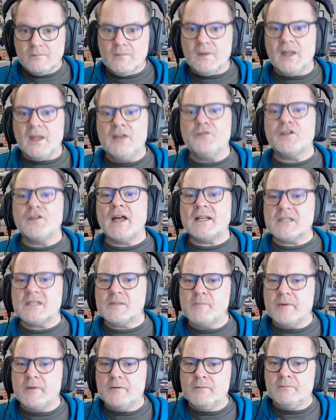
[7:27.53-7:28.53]
If
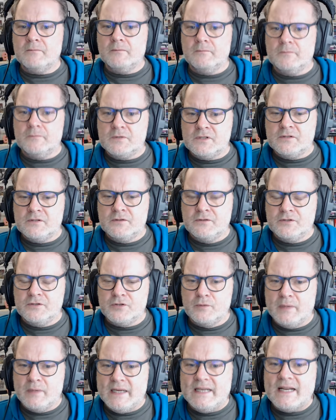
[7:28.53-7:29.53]
that's
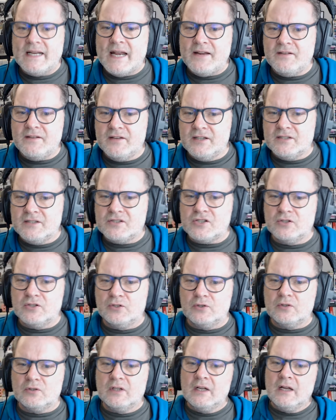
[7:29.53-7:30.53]
to mean anything at
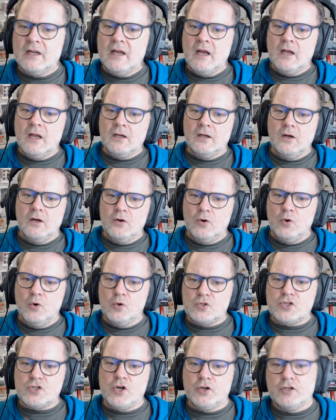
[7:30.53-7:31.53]
all,
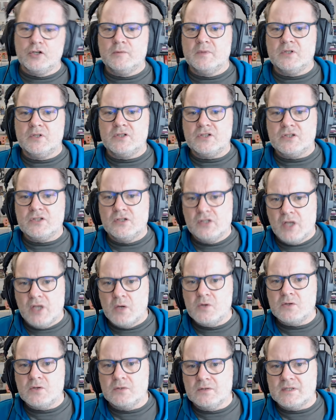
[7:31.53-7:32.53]
autonomous
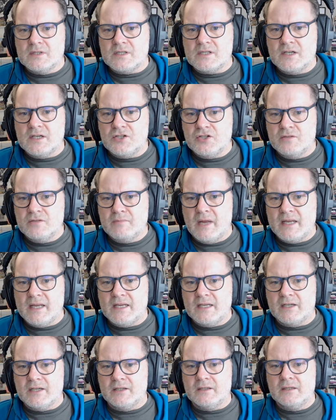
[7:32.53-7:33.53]
local decision
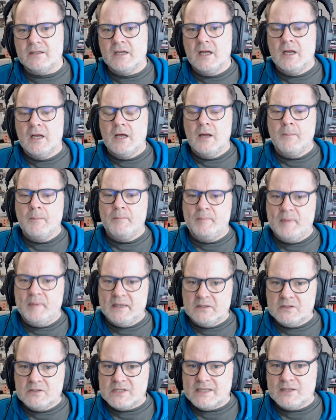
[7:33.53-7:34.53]
making,
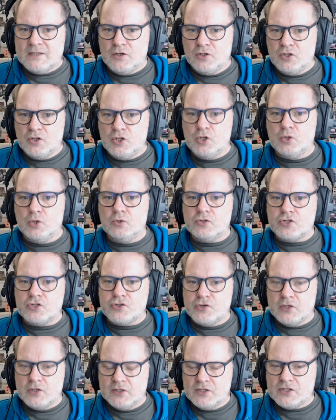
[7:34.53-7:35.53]
building on
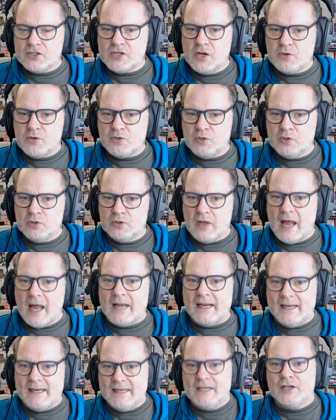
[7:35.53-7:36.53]
cultural and social
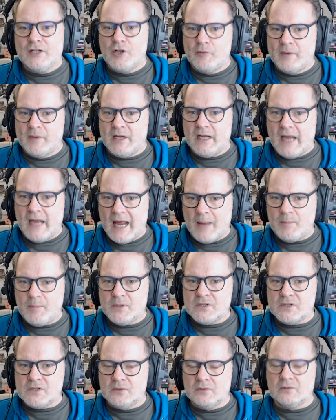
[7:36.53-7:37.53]
and economic
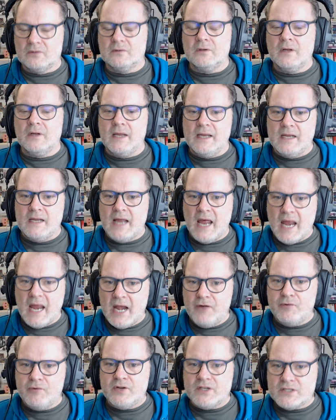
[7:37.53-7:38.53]
capital in
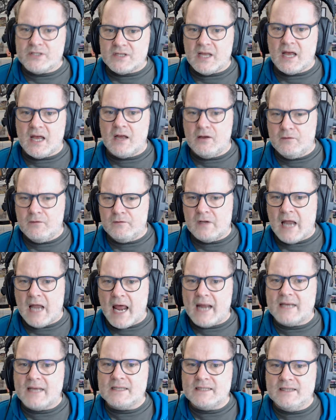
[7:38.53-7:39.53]
areas that have
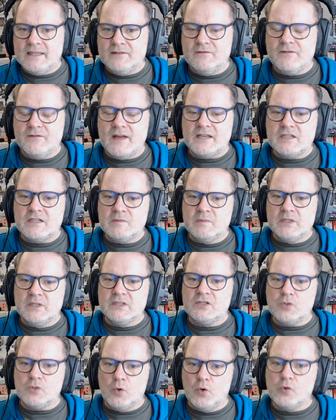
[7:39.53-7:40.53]
lacked
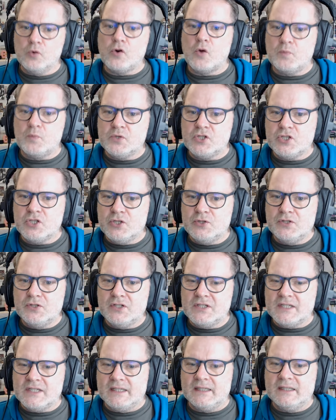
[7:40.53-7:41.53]
investment or
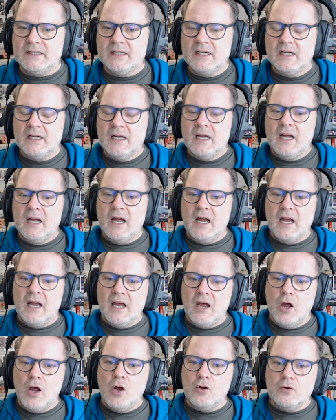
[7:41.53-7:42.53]
opportunity
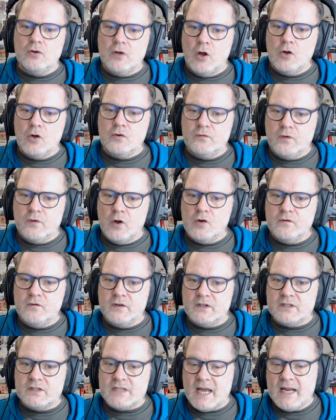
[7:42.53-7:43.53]
uh, o- o-
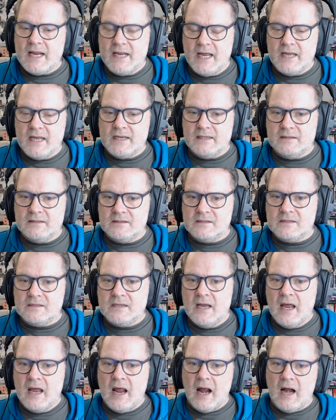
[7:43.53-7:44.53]
over decades.
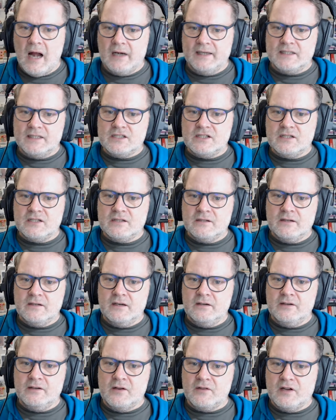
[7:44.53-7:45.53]
And it's,
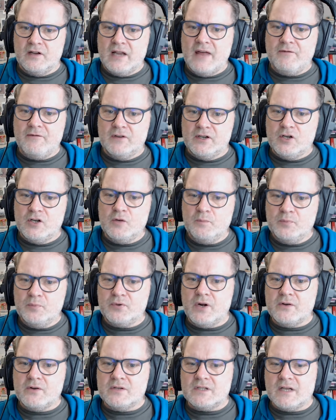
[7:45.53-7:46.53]
you know, the leveling up
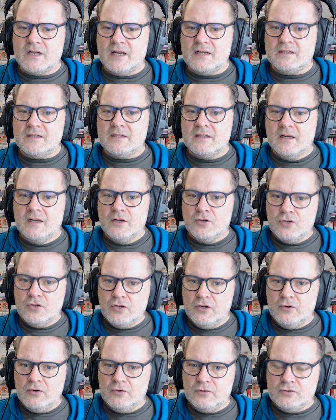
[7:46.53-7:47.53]
process
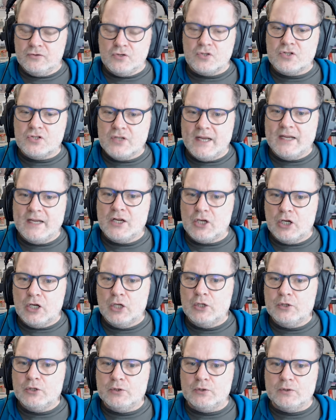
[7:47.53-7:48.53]
doesn't
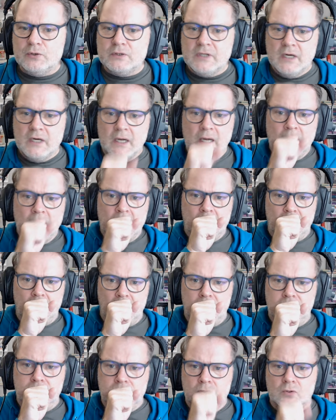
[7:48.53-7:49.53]
include
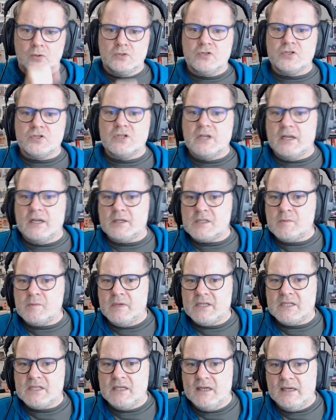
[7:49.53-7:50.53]
or doesn't
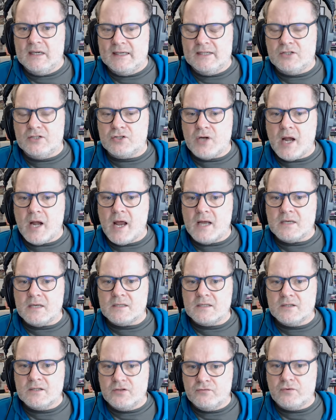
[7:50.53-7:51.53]
explicitly
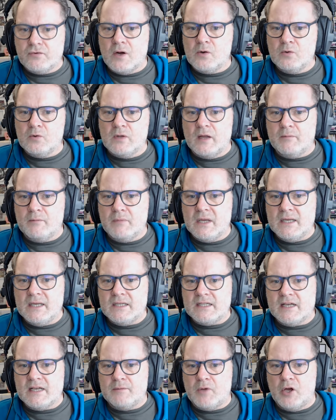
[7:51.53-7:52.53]
address the role that
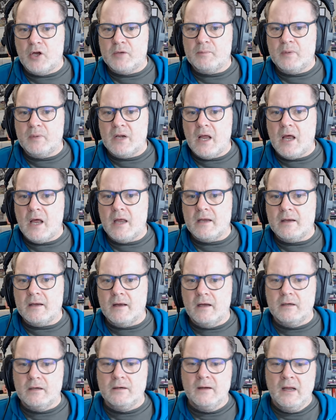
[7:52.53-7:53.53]
media might play.
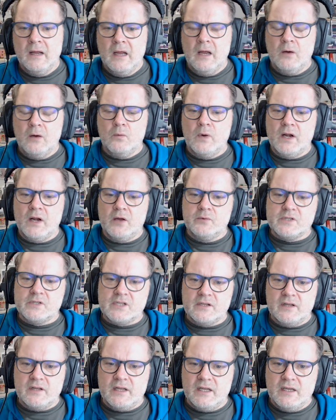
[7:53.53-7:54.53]
And when I was
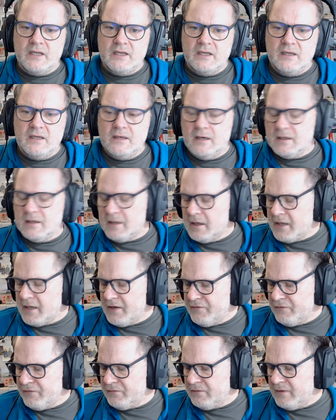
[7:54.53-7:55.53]
at the, I, I
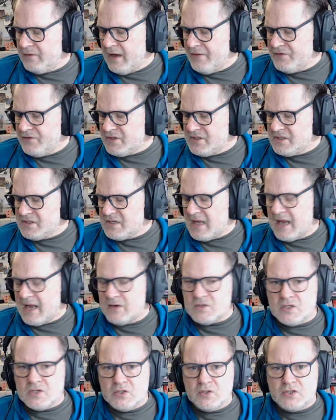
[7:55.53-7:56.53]
gave evidence to the
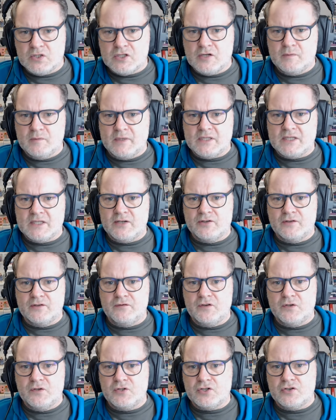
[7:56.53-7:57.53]
House of Lords Committee on the
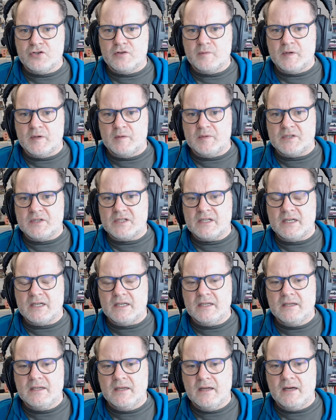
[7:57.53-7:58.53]
Future of the
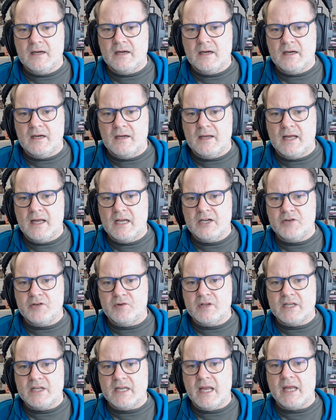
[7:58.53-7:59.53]
BBC uh, earlier
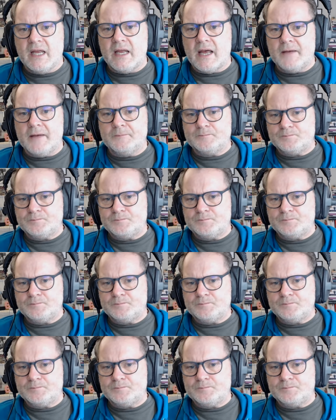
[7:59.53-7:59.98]
in the year.